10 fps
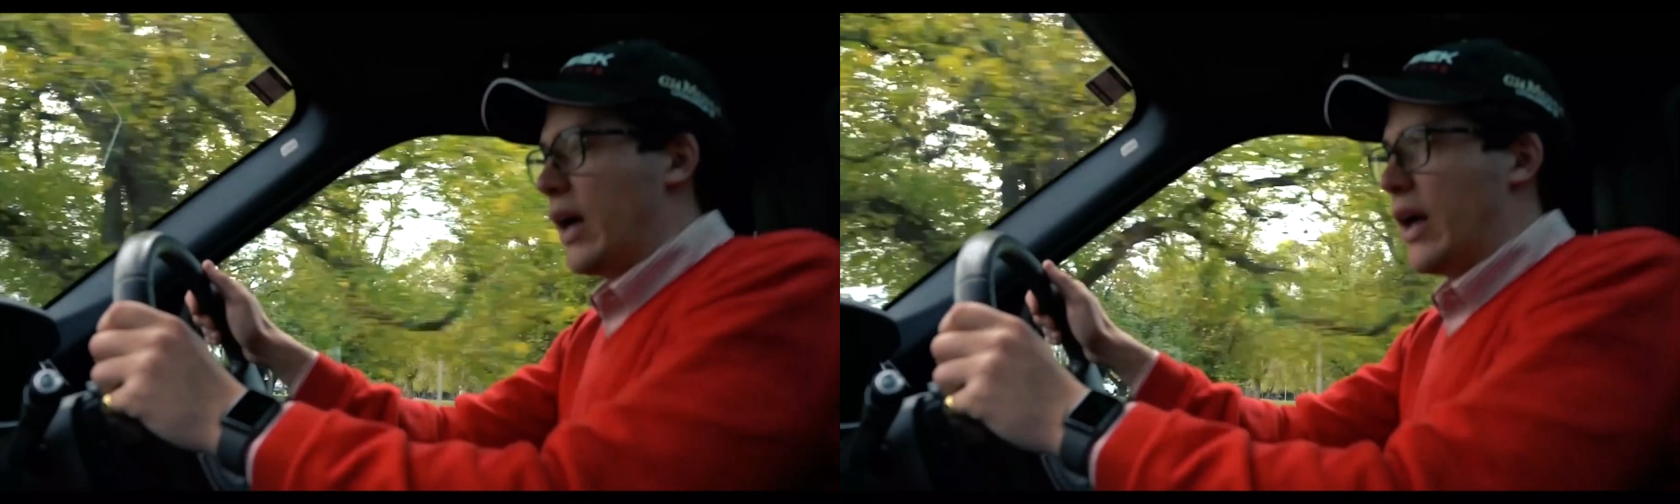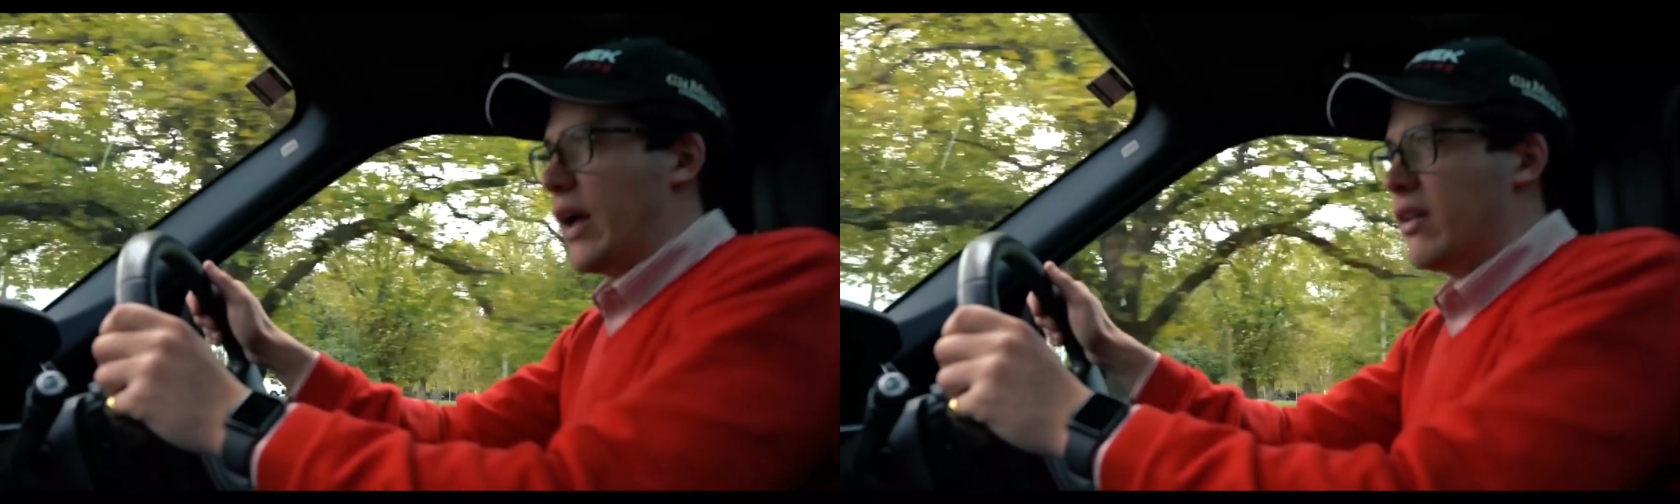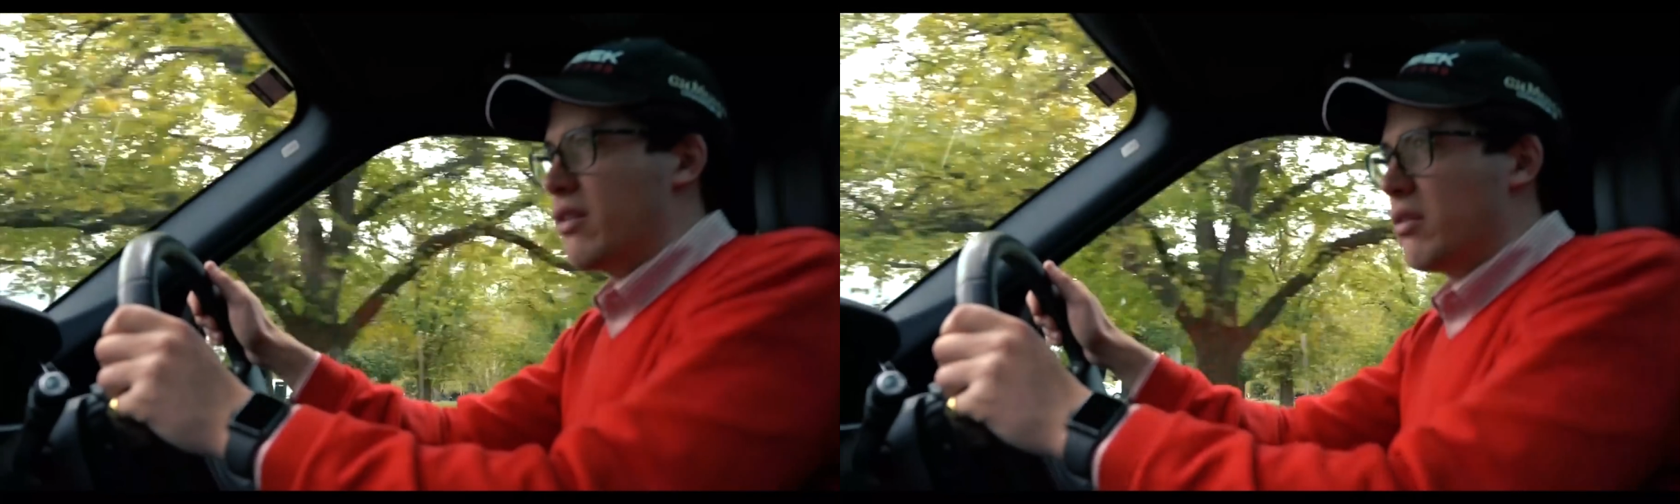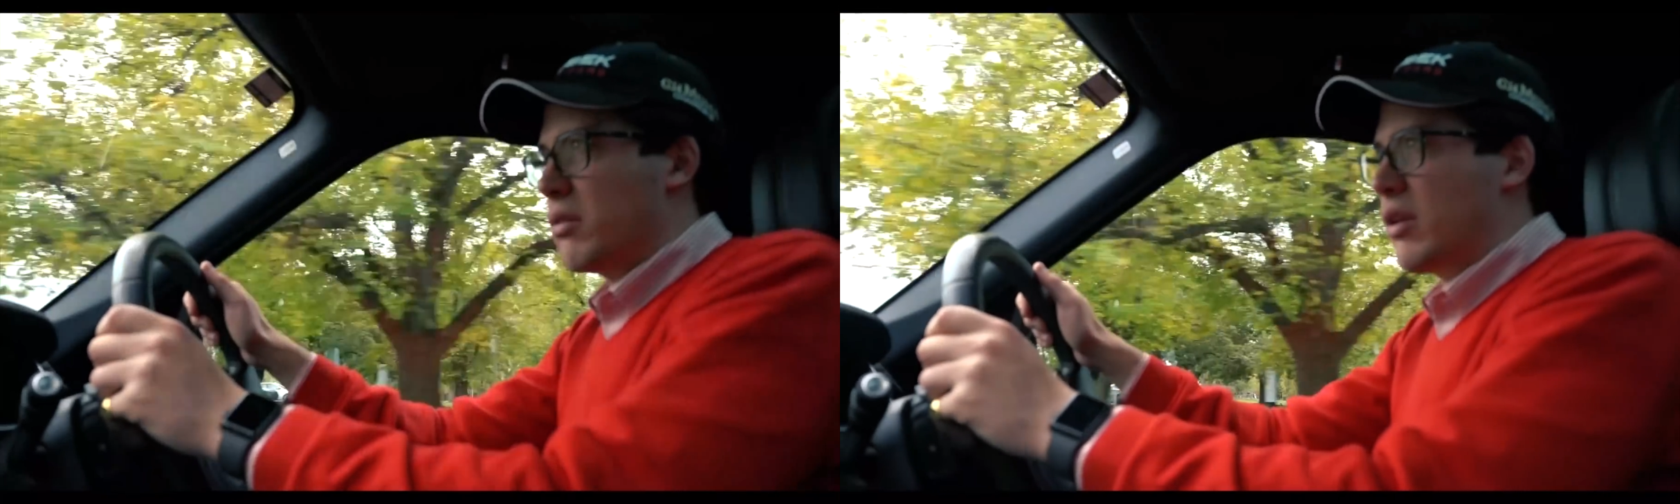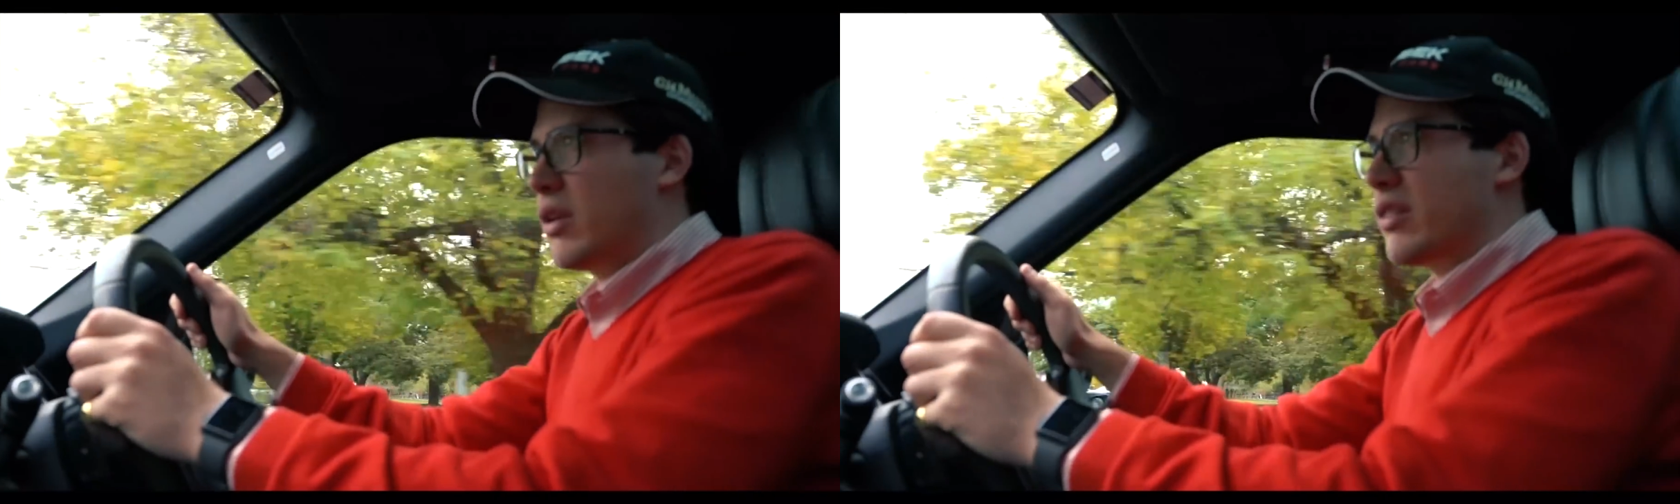and
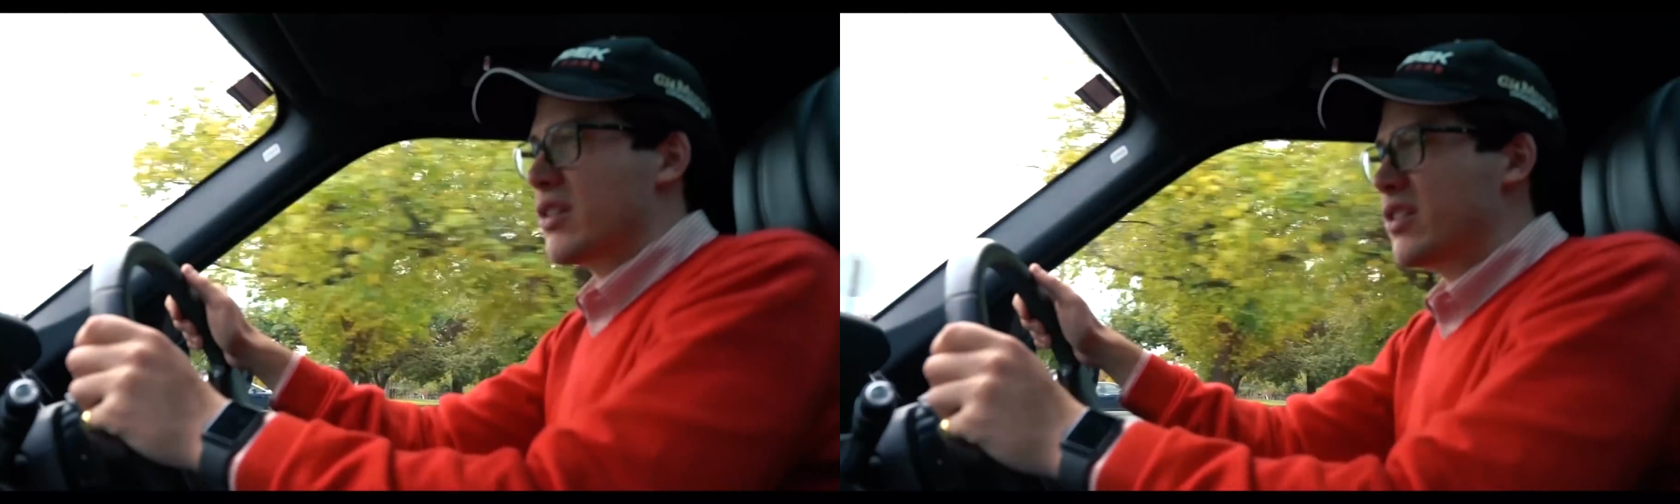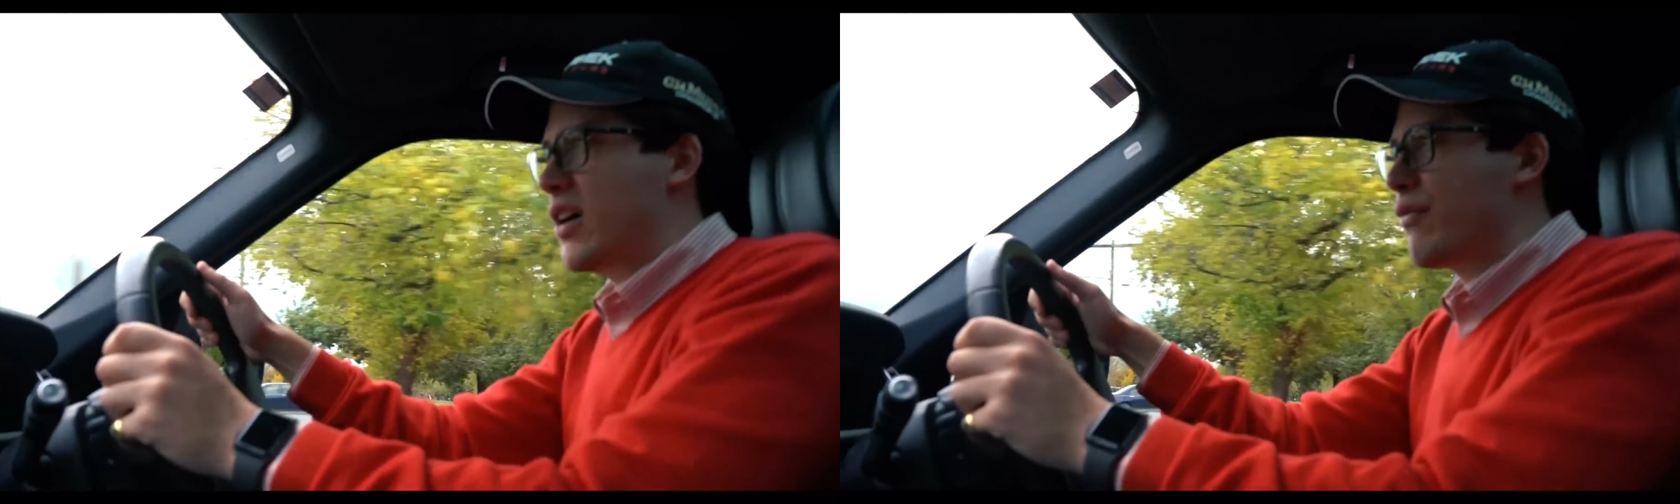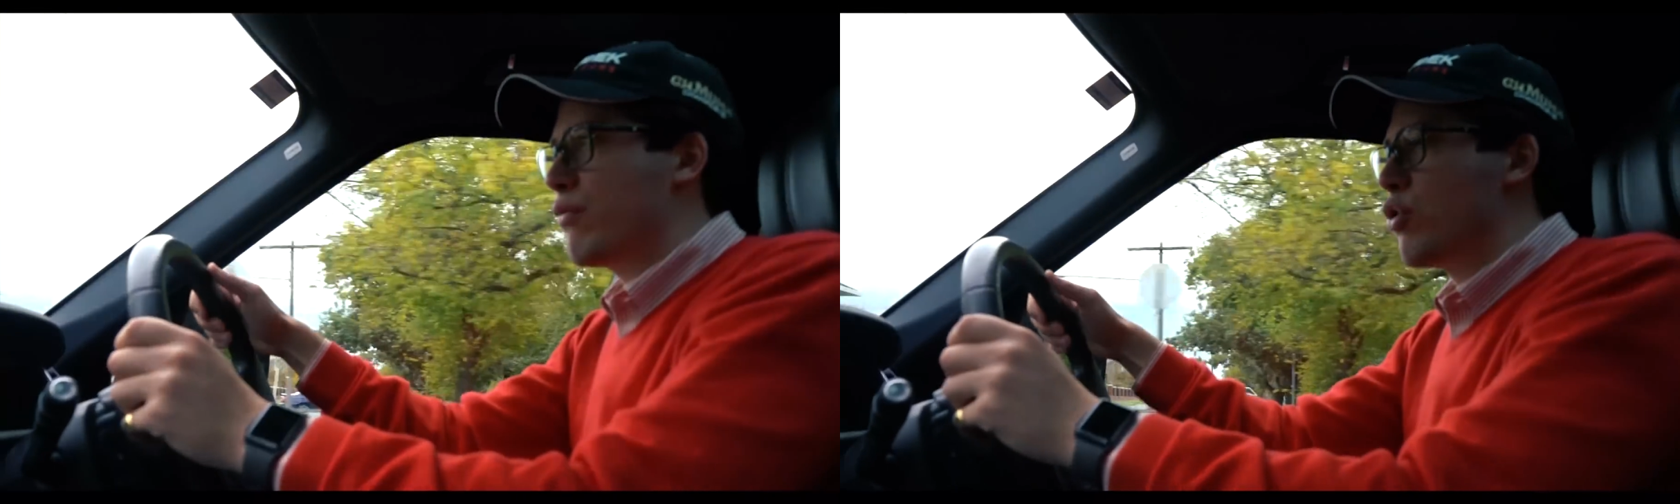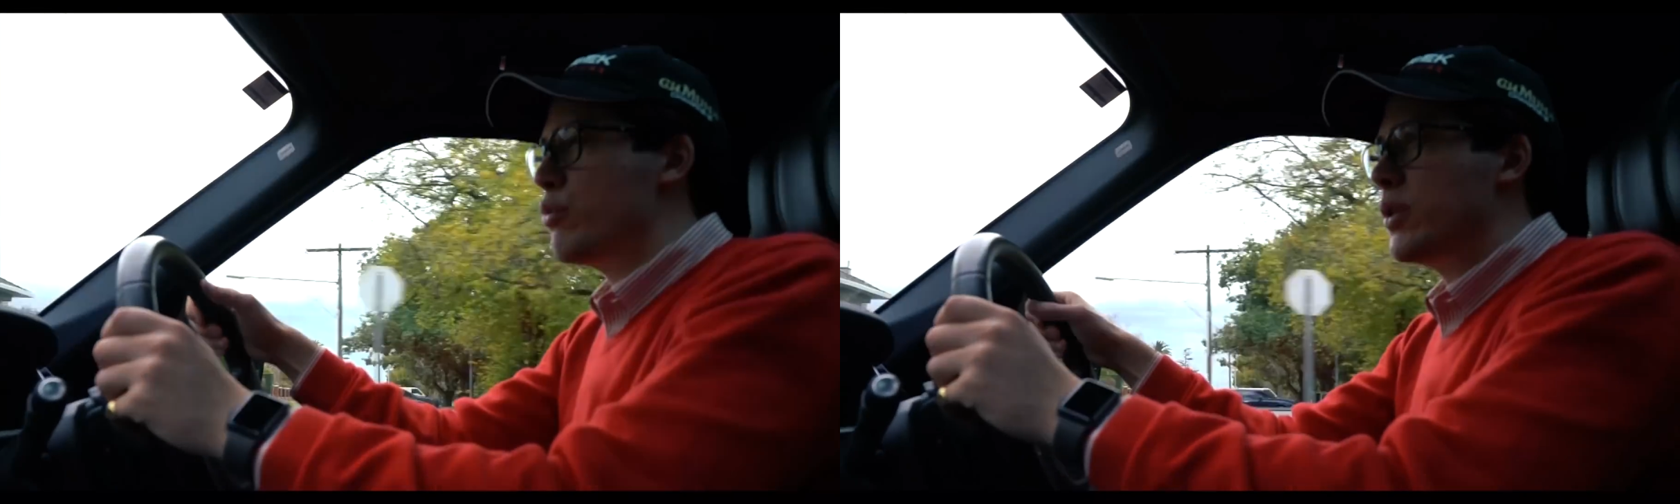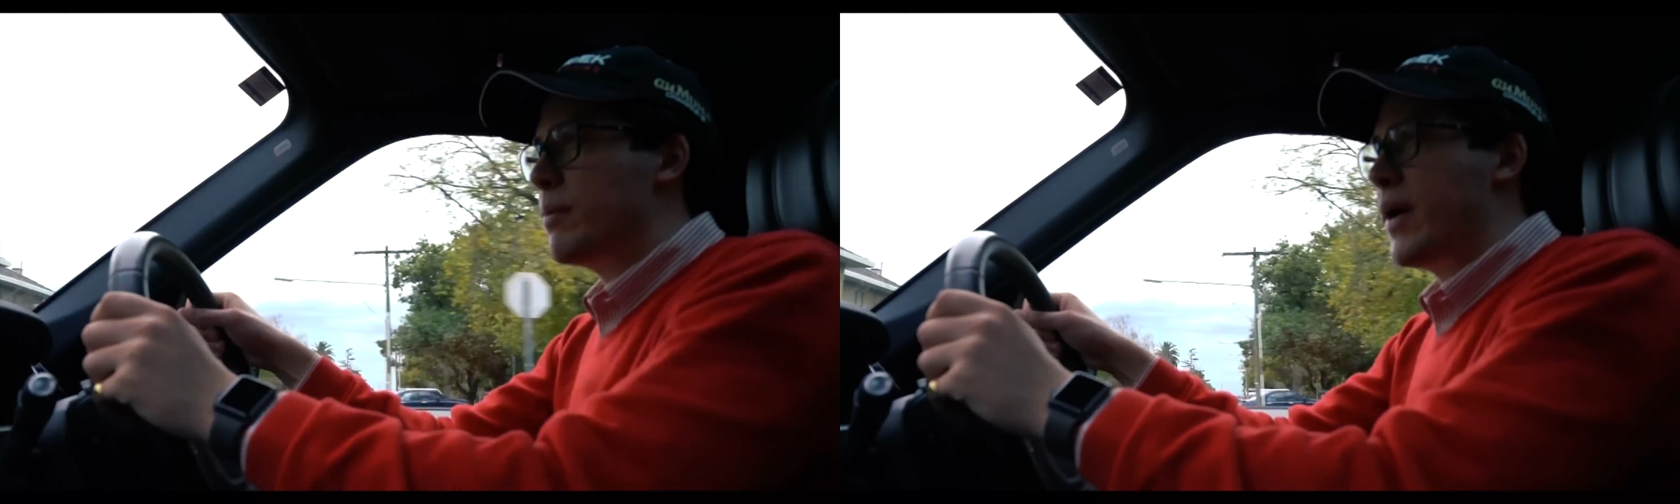there's enough
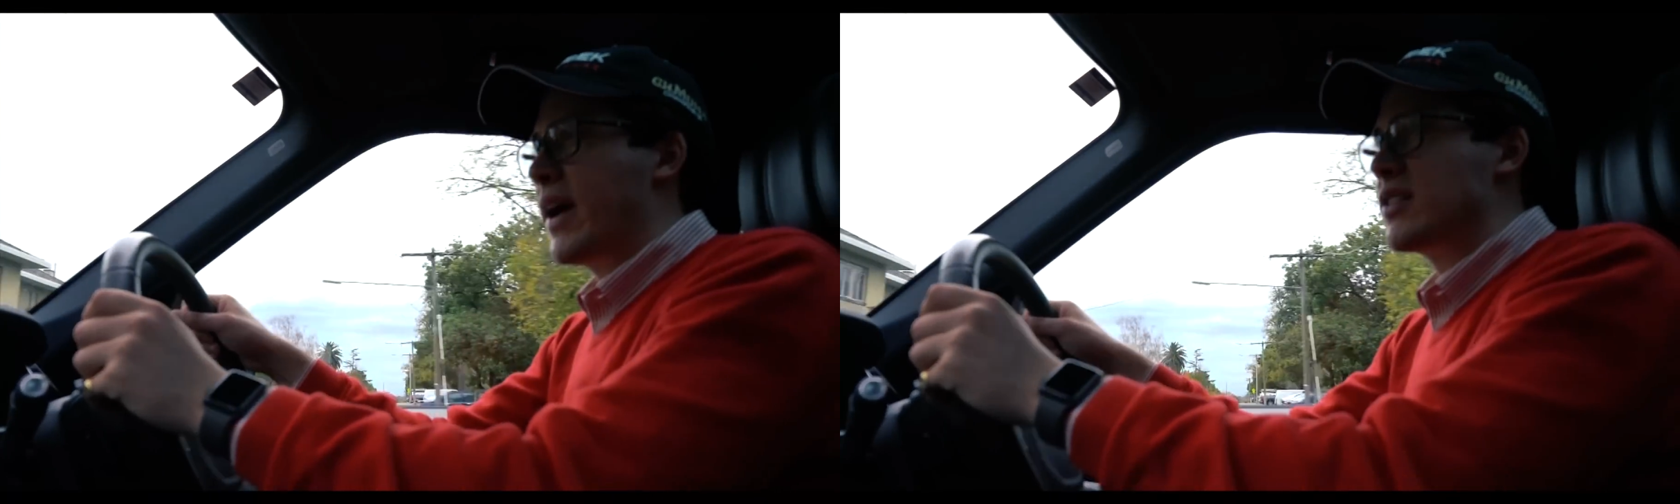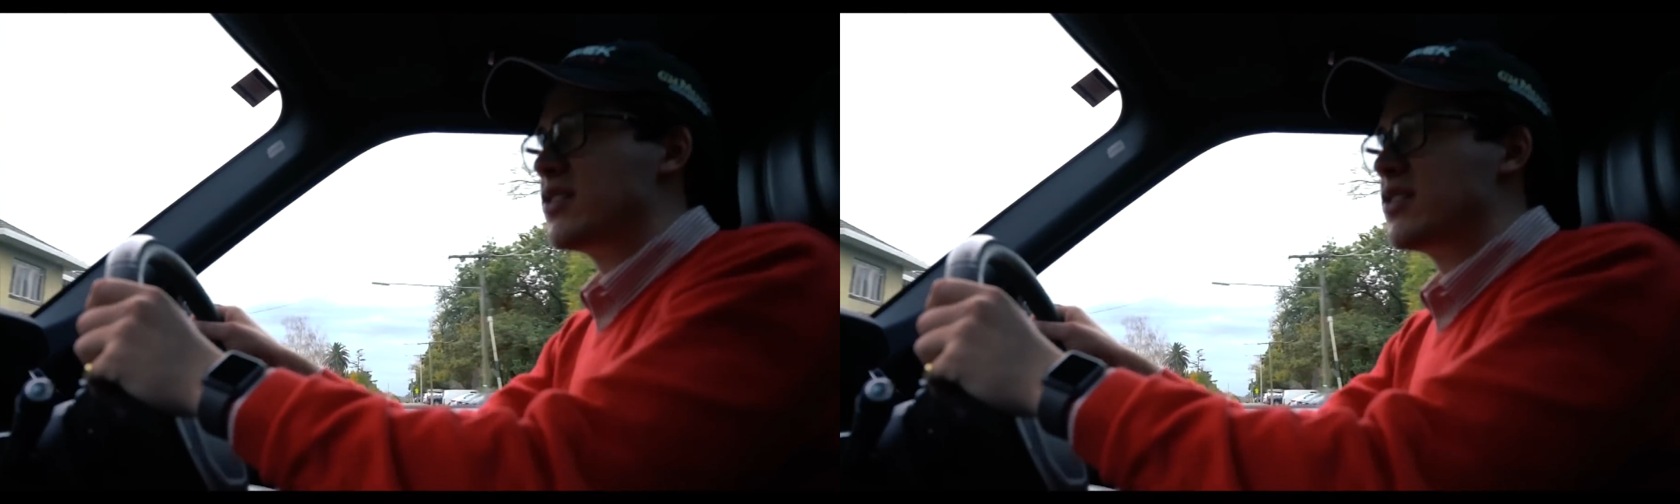room in the back